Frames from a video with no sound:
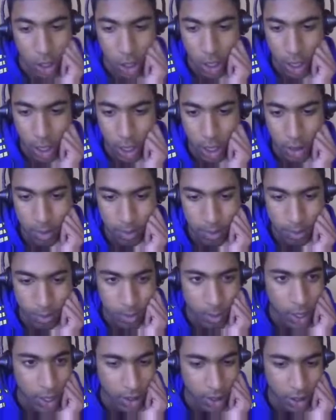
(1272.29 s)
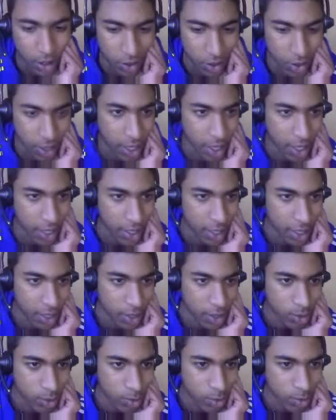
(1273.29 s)
I thought I had like
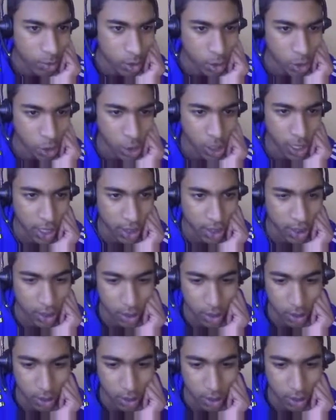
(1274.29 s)
some check.